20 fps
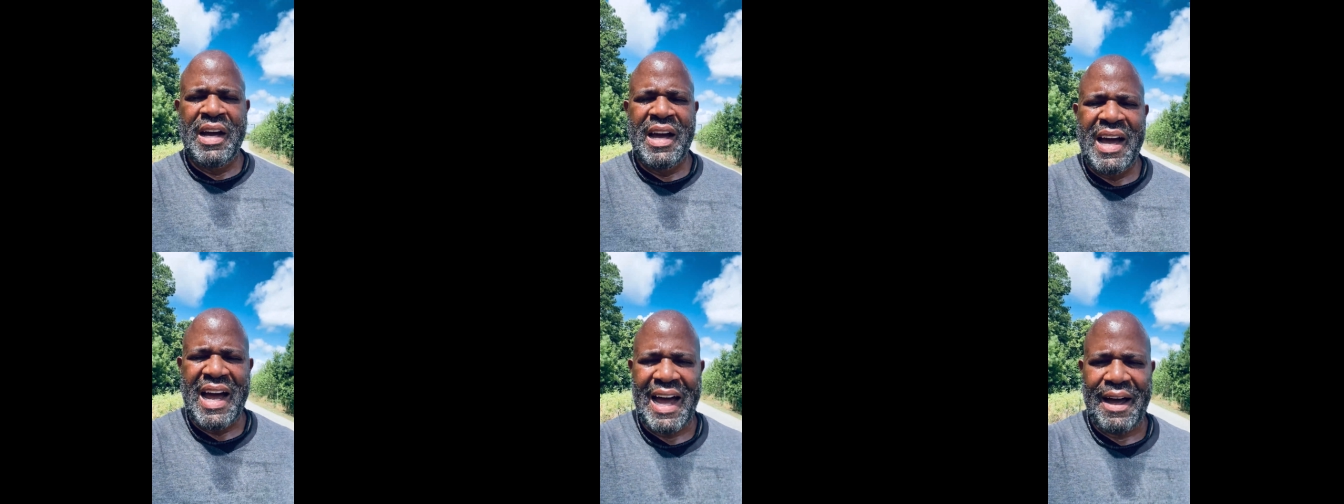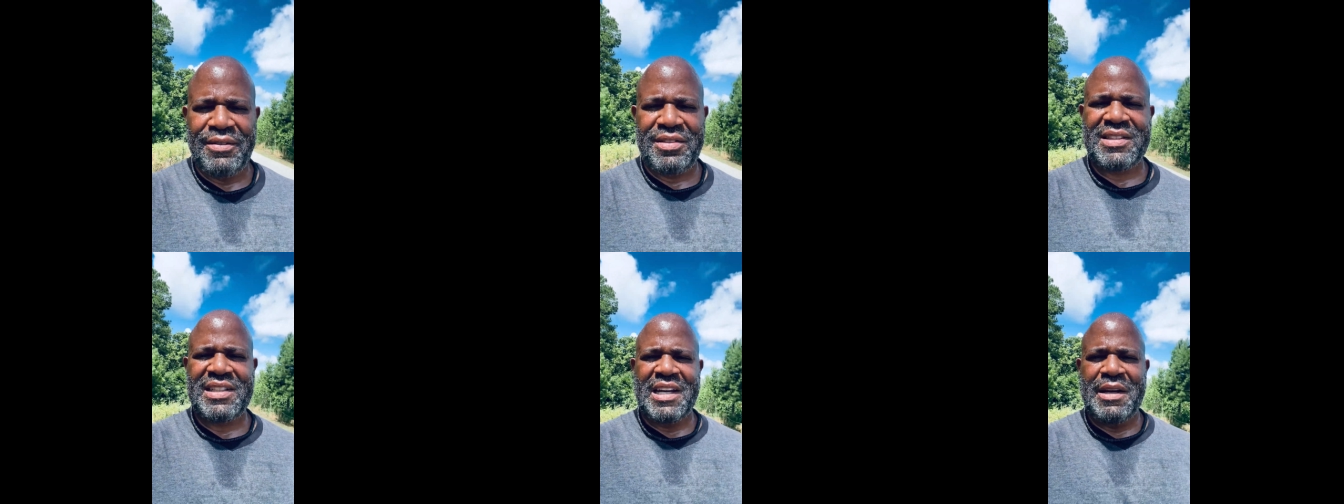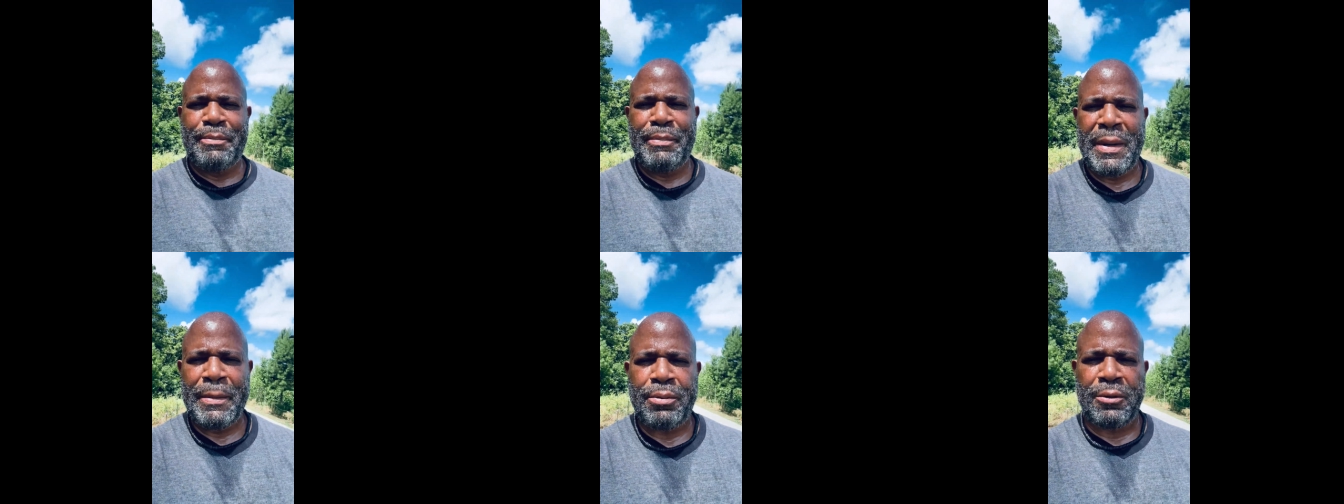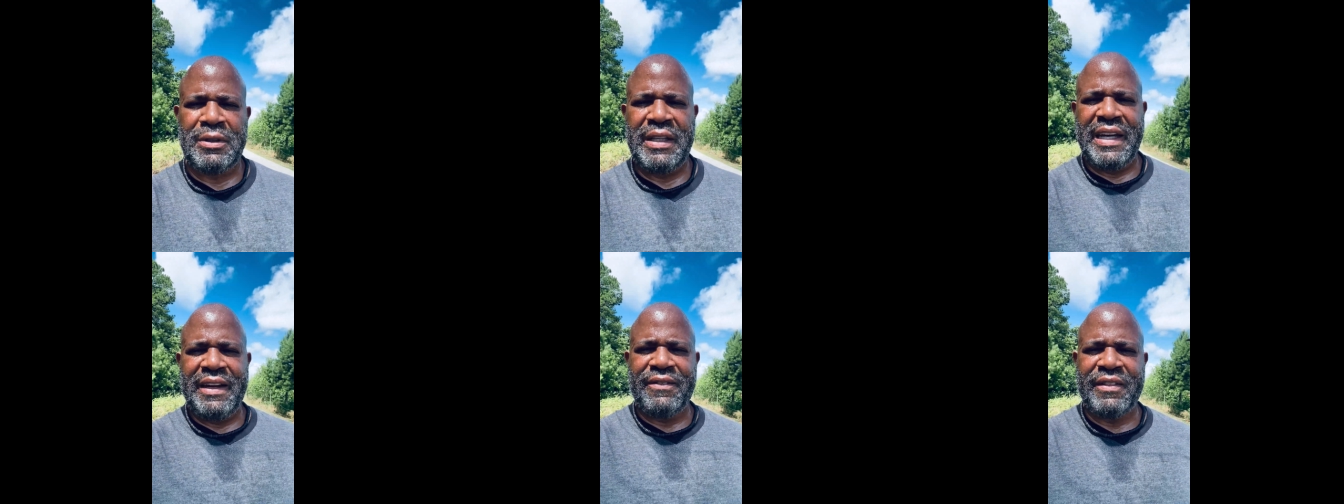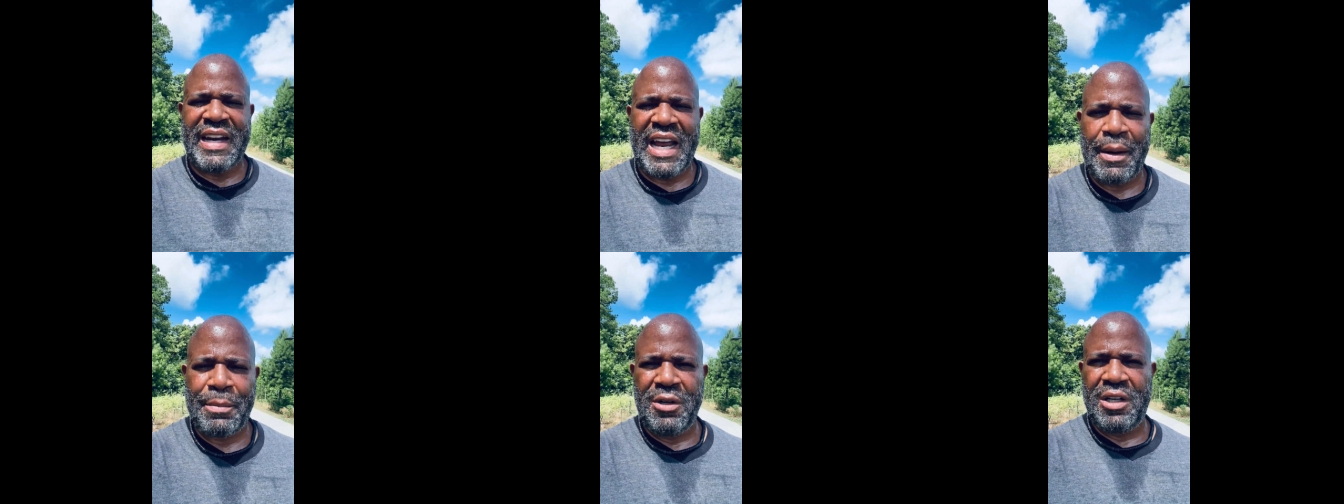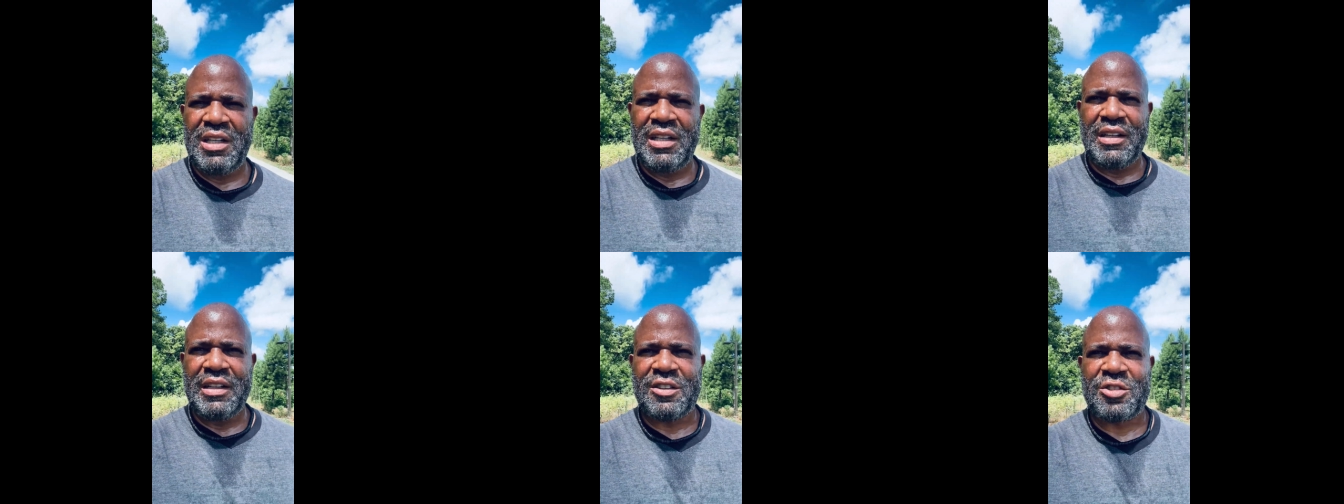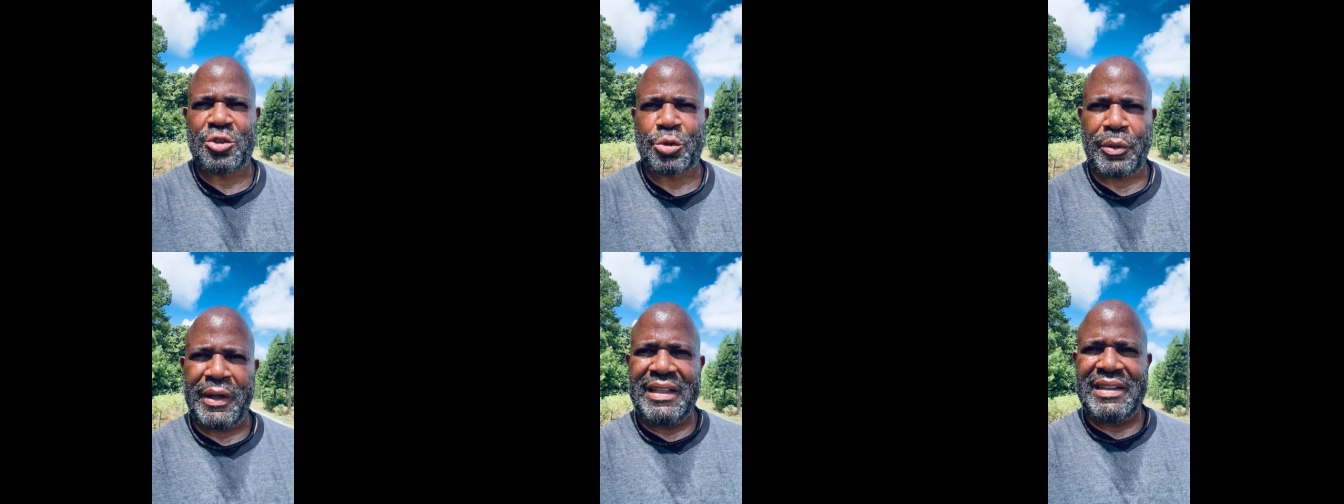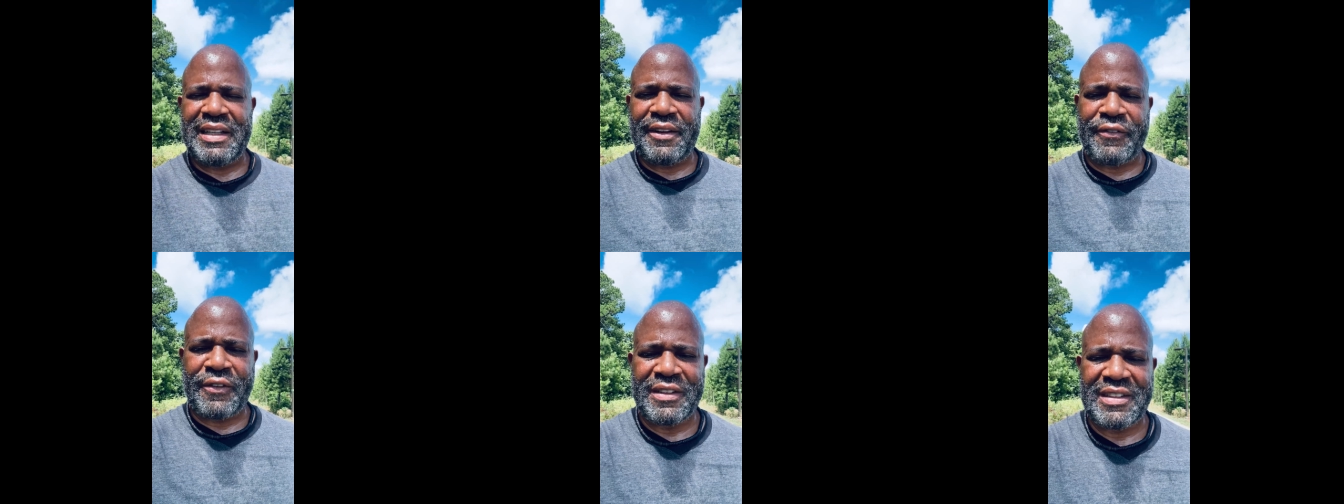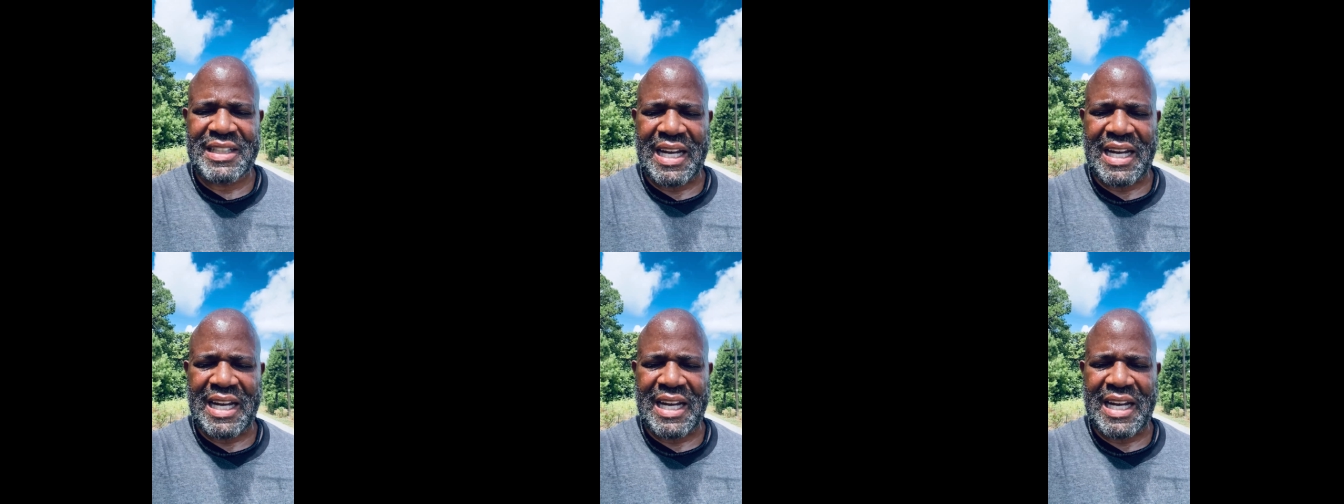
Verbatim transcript: I've seen people leave neighborhoods three different